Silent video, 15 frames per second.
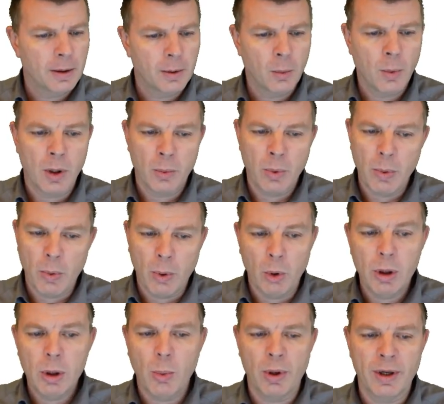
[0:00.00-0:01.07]
Well, we
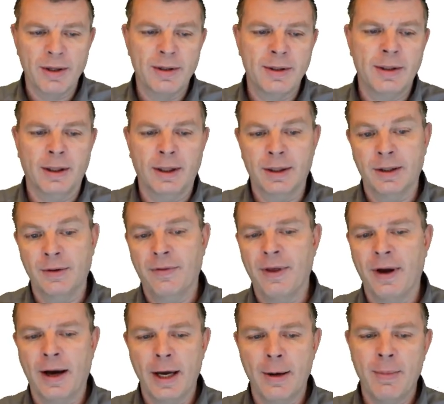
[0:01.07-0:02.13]
only want to start if the
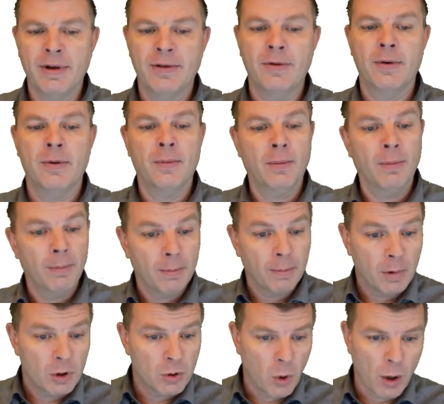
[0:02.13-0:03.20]
IMS
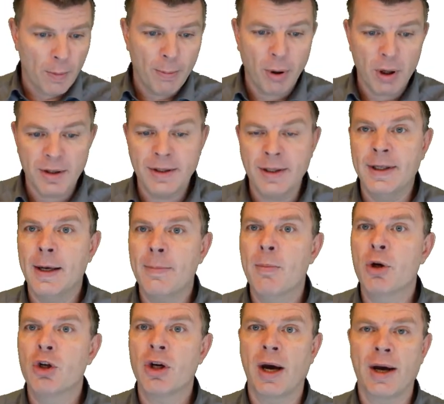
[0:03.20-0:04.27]
role policy
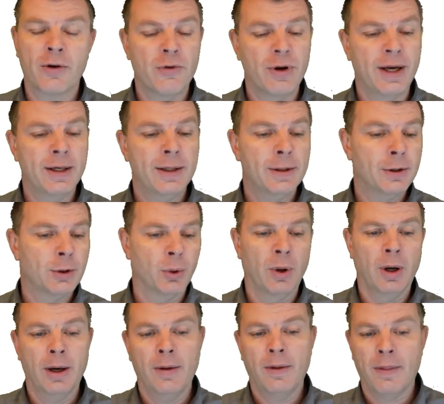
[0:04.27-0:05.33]
attachments are created,
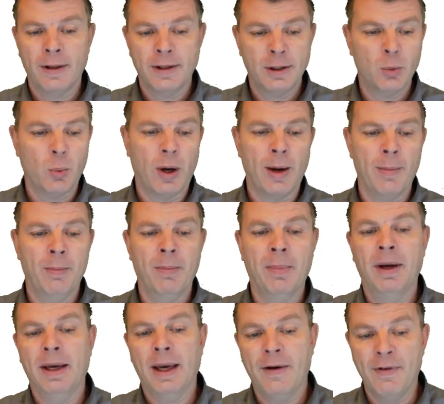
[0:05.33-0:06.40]
so that's why I'm
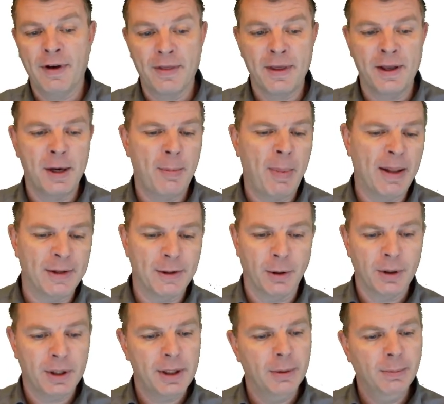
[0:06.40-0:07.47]
having the depends
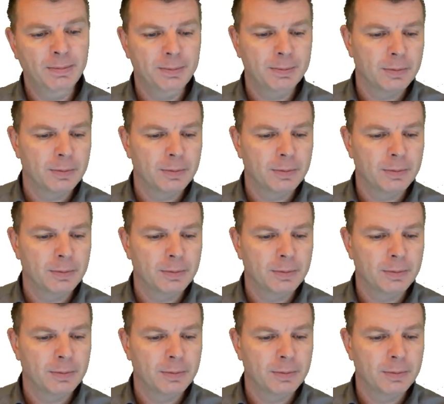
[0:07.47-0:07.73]
on here.